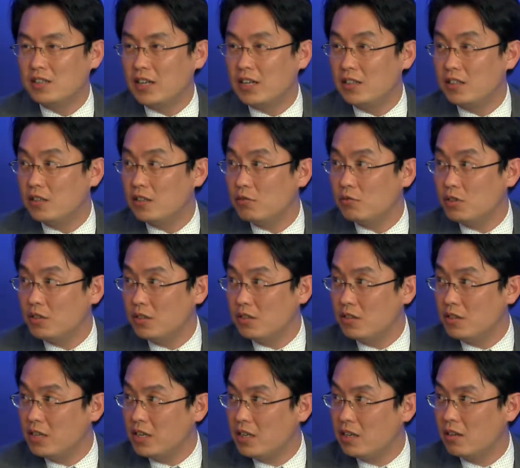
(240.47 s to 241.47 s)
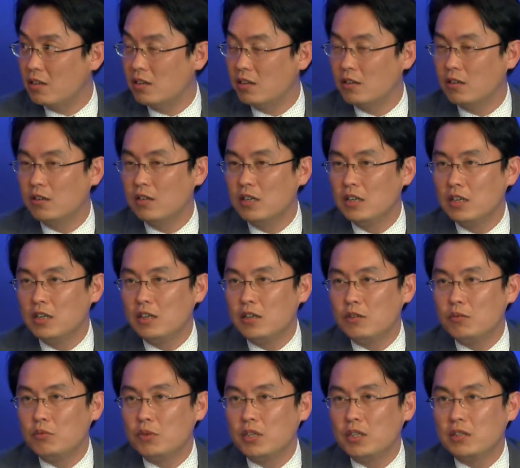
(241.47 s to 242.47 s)
data recently
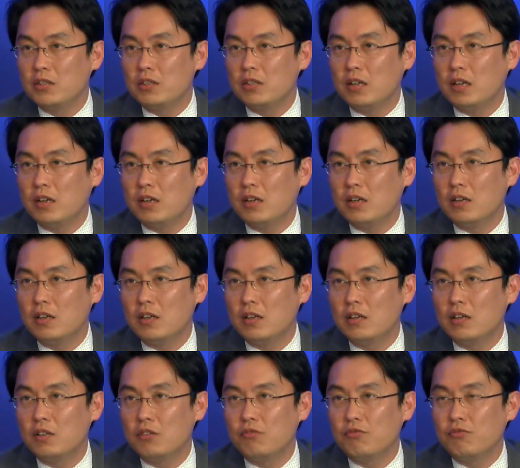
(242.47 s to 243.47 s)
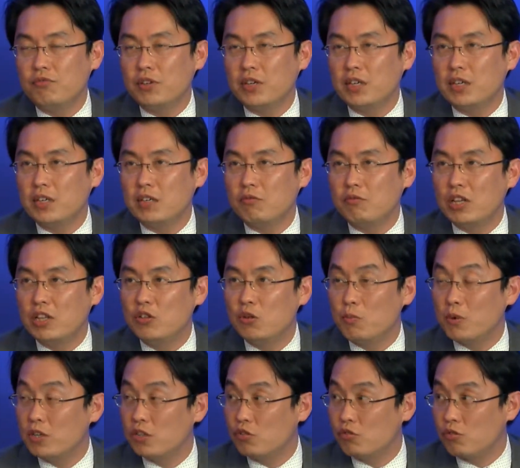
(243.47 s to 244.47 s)
with 3
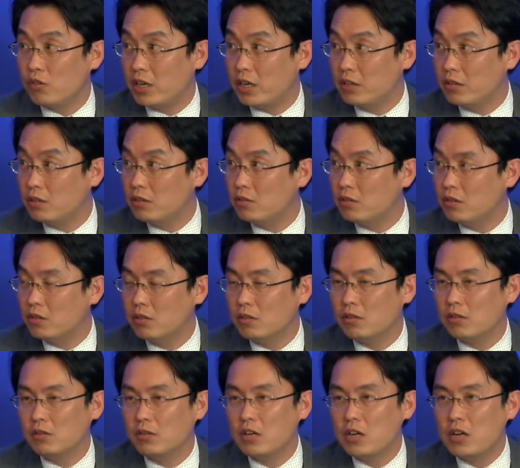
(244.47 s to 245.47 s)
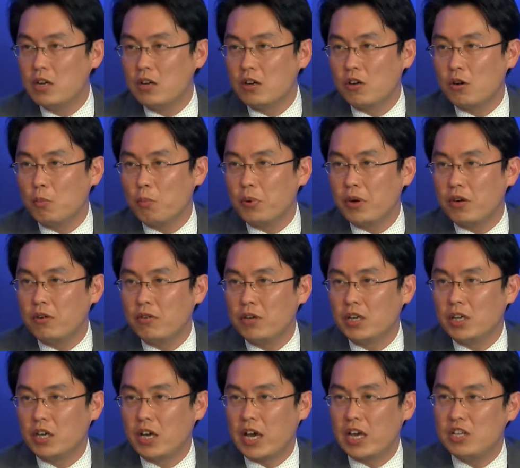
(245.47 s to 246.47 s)
randomized trial
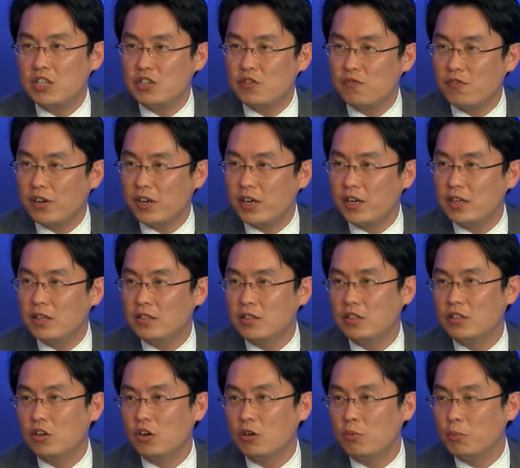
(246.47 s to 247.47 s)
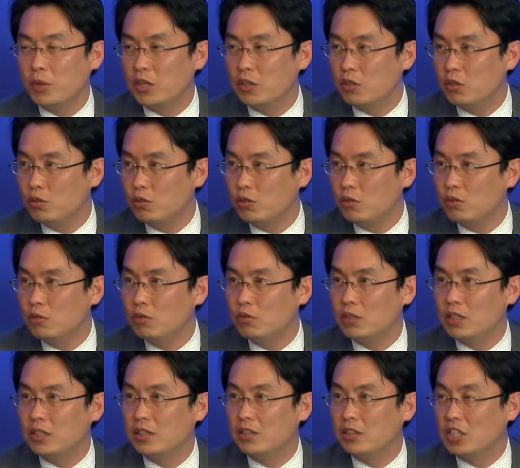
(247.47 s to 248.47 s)
comparing HVAD and HeartMate-2
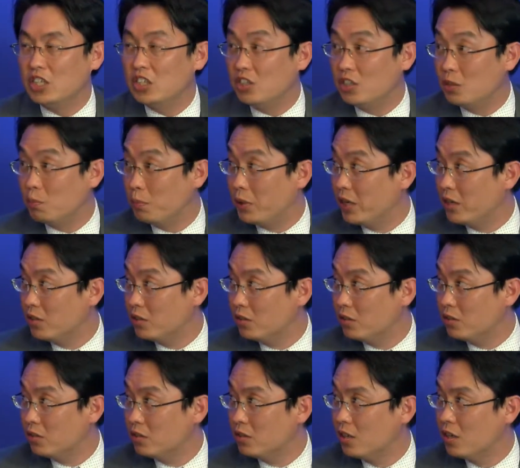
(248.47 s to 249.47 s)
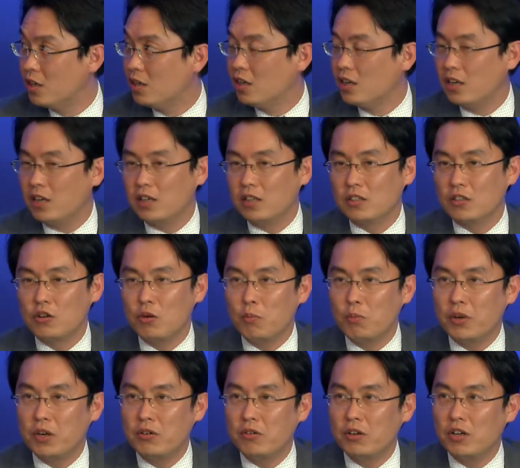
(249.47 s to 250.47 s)
in DT patients, and
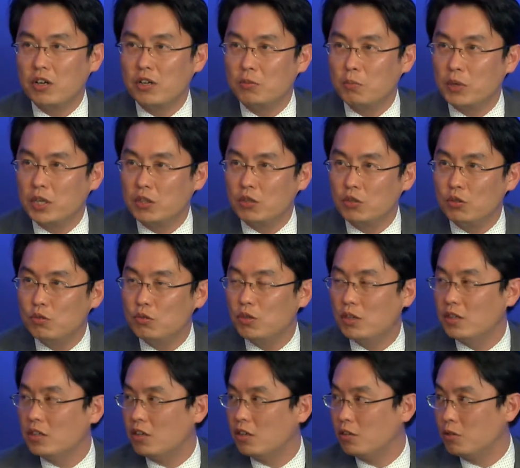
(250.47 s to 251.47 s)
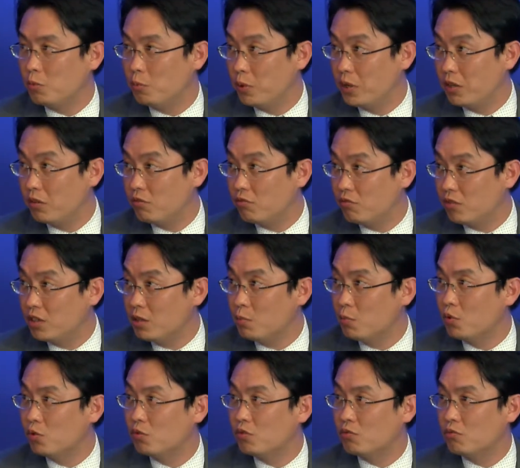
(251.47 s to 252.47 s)
comparing HeartMate-2 and HeartMate-3,
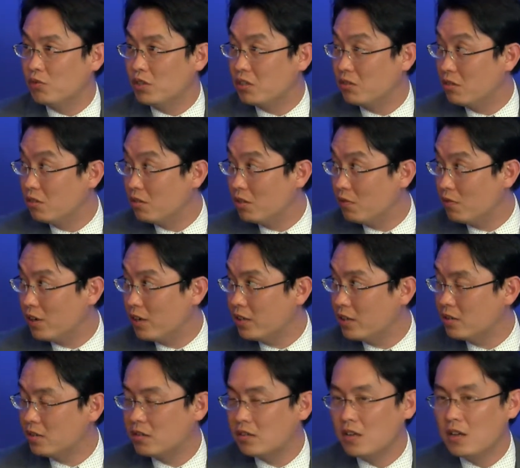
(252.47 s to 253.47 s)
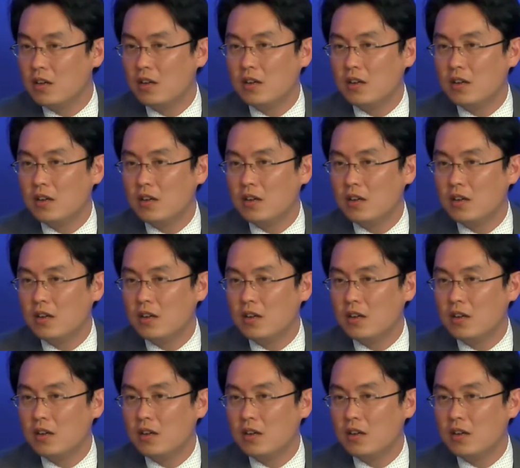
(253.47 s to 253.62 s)
most recent device.